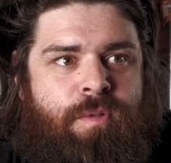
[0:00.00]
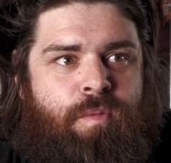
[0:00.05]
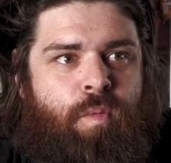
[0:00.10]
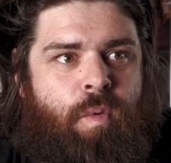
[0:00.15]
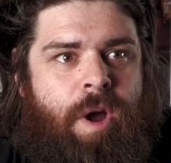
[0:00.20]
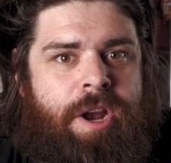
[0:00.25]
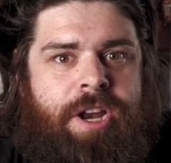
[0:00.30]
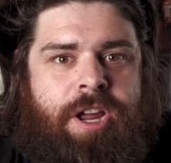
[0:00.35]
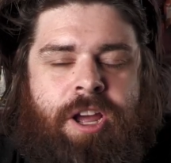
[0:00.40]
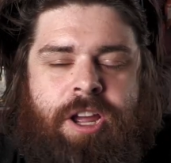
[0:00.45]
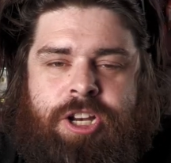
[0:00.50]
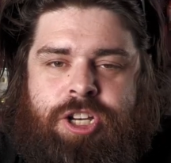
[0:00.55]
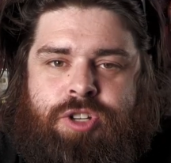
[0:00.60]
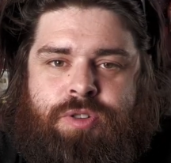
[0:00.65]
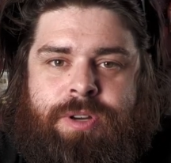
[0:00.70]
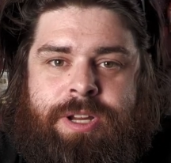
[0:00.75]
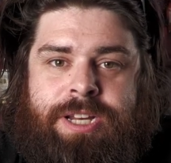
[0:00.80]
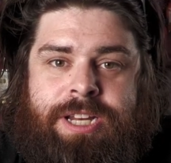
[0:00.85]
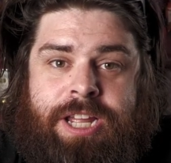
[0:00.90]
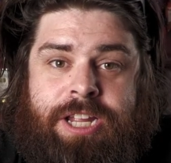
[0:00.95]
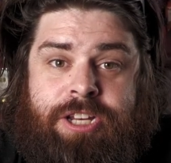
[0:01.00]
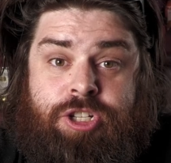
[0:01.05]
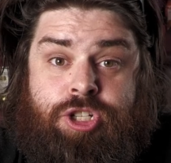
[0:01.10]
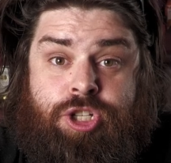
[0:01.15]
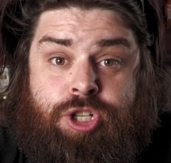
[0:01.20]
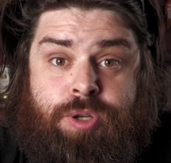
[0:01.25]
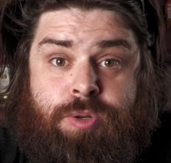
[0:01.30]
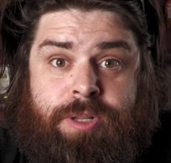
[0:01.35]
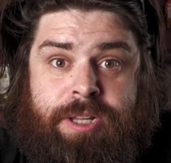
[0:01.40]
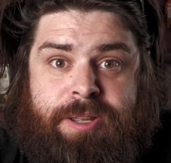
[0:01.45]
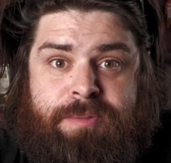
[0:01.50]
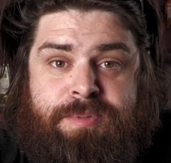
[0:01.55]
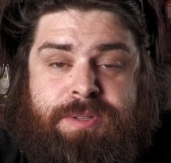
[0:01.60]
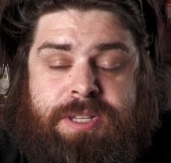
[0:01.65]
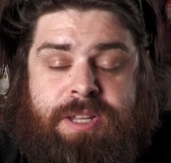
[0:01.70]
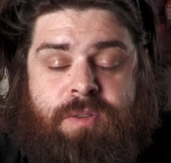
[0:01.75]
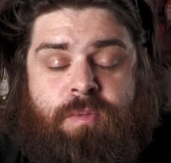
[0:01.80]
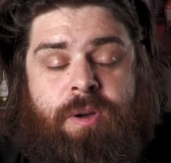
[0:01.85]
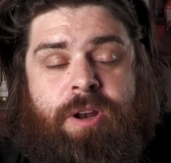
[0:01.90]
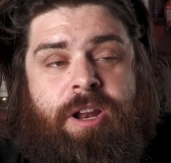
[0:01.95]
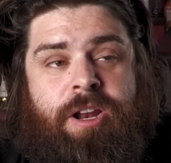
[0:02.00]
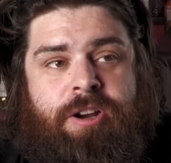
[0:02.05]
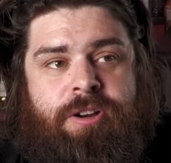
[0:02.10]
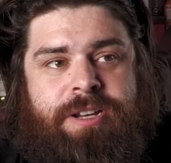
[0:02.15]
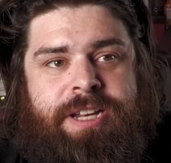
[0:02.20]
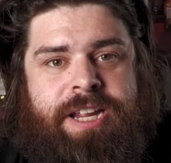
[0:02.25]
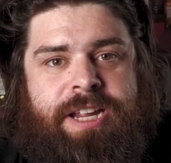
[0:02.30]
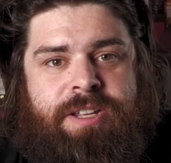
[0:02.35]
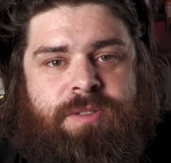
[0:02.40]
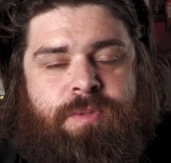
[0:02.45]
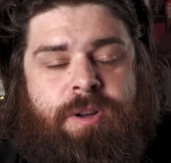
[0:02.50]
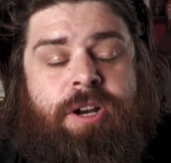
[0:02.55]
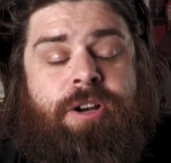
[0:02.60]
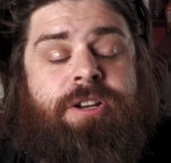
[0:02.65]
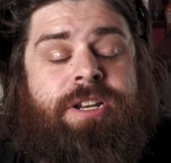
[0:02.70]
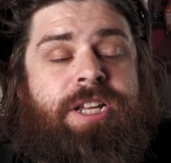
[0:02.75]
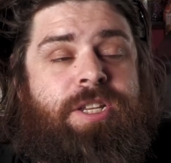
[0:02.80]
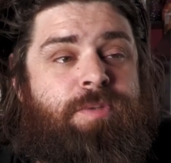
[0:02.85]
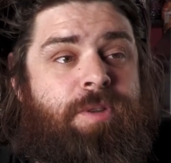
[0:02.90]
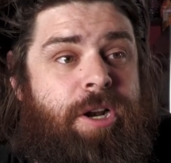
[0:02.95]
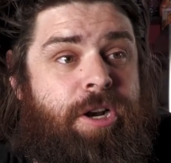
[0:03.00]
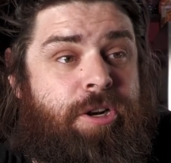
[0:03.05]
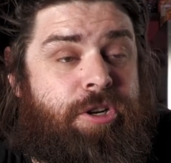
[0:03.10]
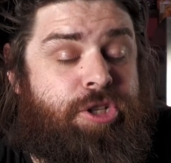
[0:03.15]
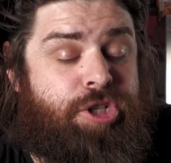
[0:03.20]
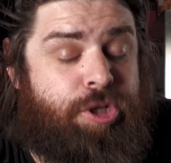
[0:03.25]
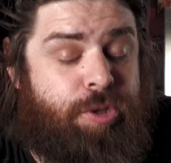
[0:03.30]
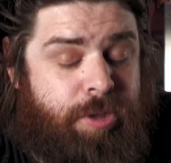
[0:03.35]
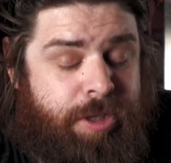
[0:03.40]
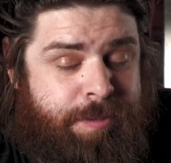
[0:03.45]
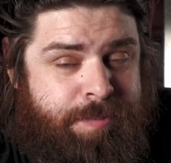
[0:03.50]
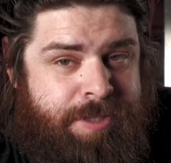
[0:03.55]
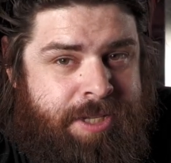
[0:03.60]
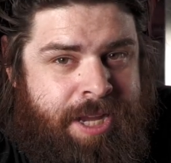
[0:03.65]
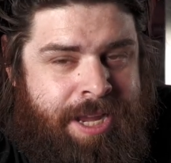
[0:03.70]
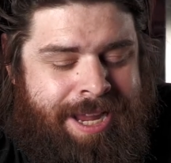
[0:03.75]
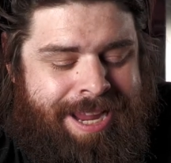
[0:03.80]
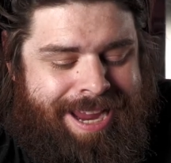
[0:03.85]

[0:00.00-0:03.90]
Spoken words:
100 juleps in 100 days. 100 days, 100 juleps.